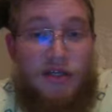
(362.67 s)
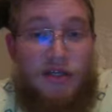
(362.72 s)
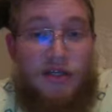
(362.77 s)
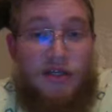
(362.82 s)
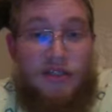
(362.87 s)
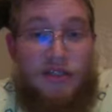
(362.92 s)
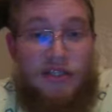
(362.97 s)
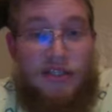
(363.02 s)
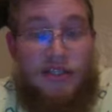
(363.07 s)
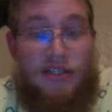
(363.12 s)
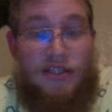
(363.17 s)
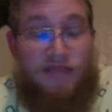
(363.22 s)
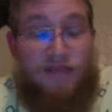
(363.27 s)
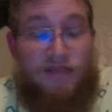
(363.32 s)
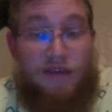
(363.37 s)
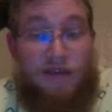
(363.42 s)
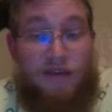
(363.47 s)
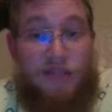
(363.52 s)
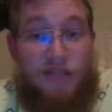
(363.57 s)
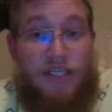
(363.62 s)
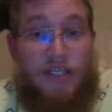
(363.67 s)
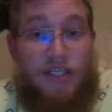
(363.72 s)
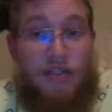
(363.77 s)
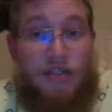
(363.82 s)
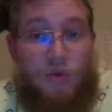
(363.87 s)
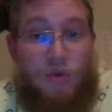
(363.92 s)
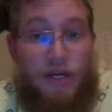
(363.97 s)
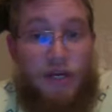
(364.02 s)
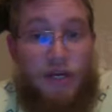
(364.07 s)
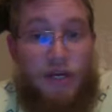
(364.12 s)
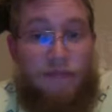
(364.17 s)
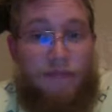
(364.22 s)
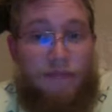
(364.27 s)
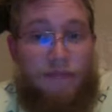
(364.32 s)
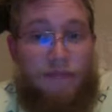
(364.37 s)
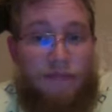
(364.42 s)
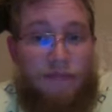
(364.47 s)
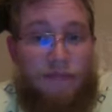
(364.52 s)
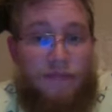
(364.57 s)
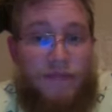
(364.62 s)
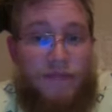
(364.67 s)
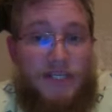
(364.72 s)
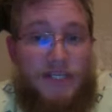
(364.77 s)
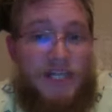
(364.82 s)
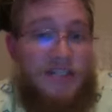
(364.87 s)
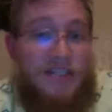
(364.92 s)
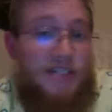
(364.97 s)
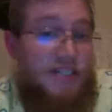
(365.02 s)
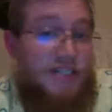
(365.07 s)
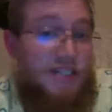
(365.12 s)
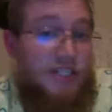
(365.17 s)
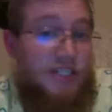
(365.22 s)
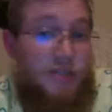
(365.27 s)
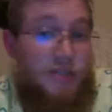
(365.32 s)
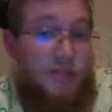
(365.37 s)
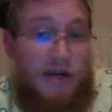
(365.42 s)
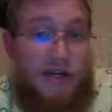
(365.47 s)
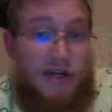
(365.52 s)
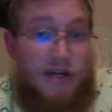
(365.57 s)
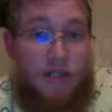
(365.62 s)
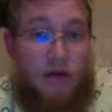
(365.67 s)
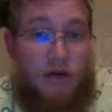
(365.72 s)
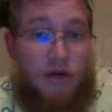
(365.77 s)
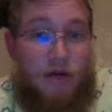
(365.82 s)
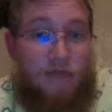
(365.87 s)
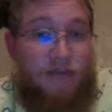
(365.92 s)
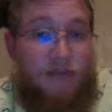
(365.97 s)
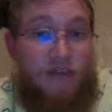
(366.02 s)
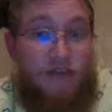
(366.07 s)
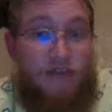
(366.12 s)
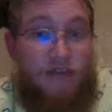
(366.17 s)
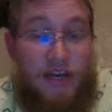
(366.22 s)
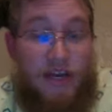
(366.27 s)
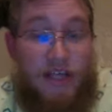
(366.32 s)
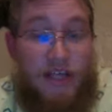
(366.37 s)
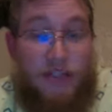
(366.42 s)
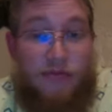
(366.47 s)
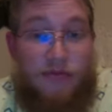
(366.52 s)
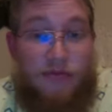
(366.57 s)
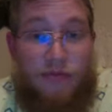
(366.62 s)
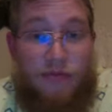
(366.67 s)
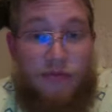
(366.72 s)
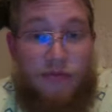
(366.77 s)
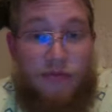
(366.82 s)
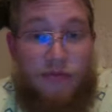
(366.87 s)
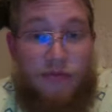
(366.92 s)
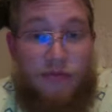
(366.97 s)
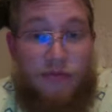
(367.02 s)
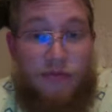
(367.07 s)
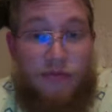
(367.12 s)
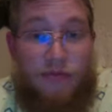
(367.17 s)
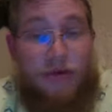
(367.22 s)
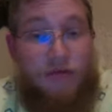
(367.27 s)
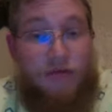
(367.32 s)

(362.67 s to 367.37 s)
since 1520. Texas has experienced harmful effects from drought